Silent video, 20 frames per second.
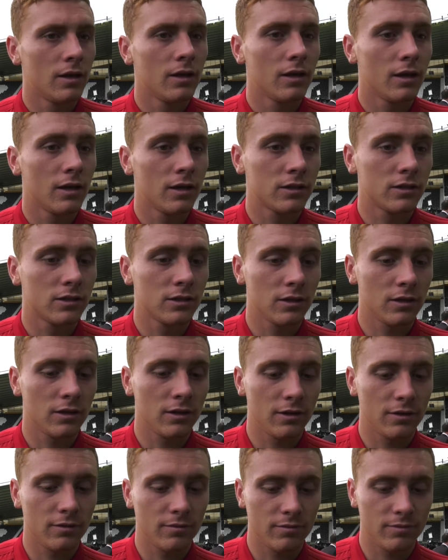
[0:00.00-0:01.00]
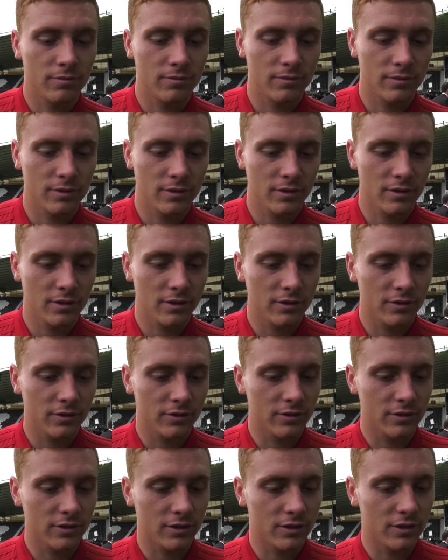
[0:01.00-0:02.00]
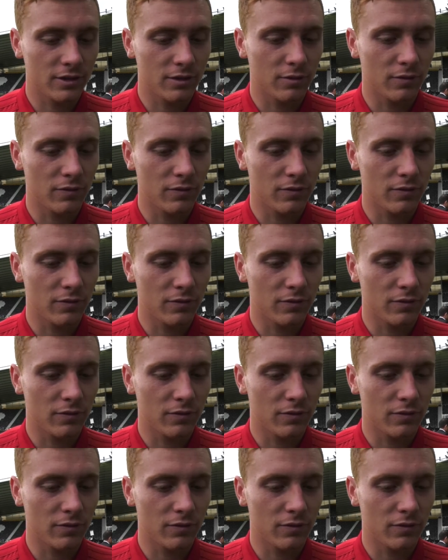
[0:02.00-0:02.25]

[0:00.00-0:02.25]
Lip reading: Yes, I think, as you say,